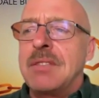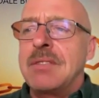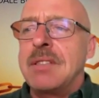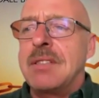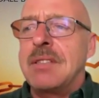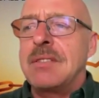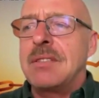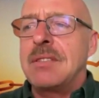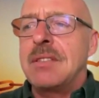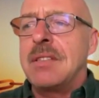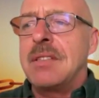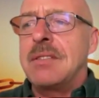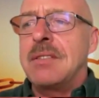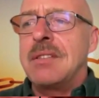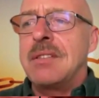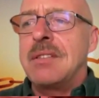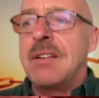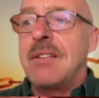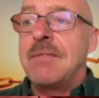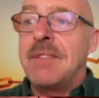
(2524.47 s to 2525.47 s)
it's
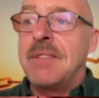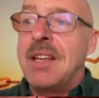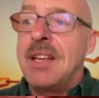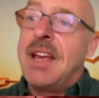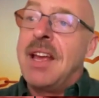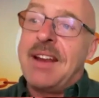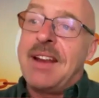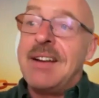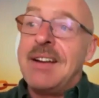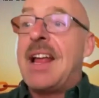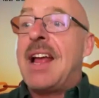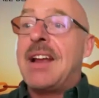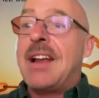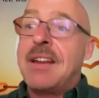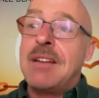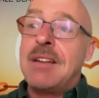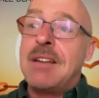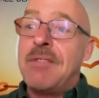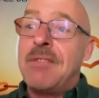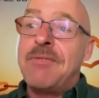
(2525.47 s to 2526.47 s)
you're not
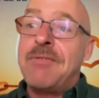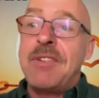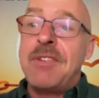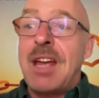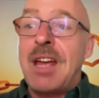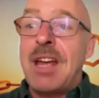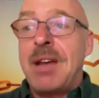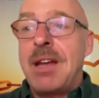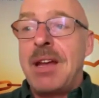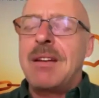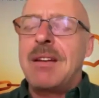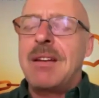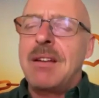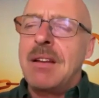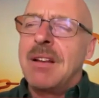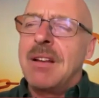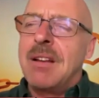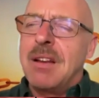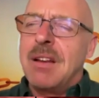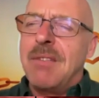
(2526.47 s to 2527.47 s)
going to vote for that man,
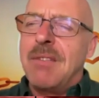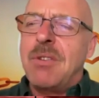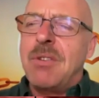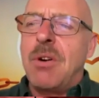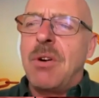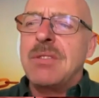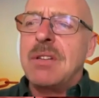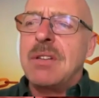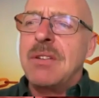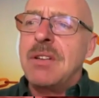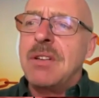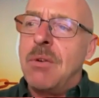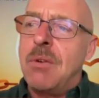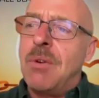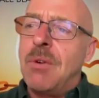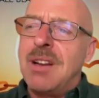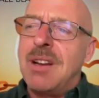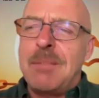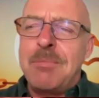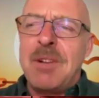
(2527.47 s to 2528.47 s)
and of course, you
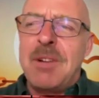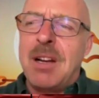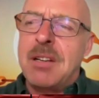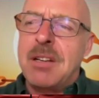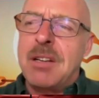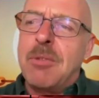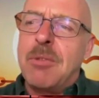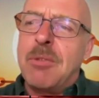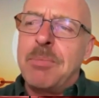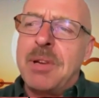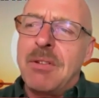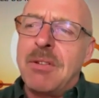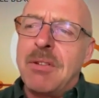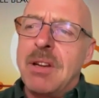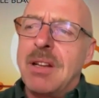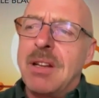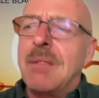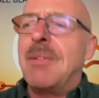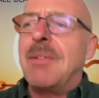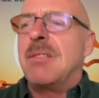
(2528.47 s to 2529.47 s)
know what, I'm not going to vote.
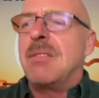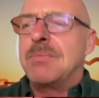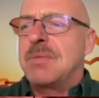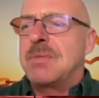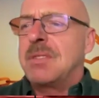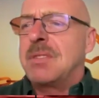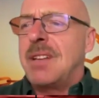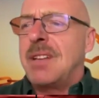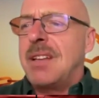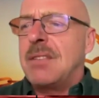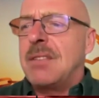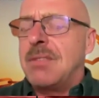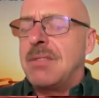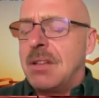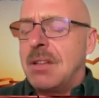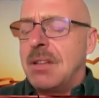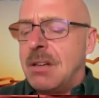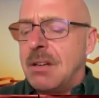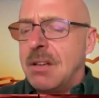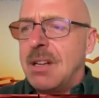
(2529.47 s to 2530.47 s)
Period. I'll say that
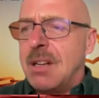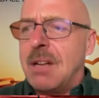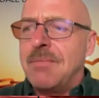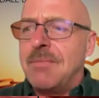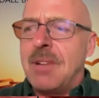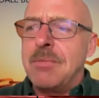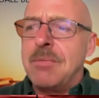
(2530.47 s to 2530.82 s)
to the internet.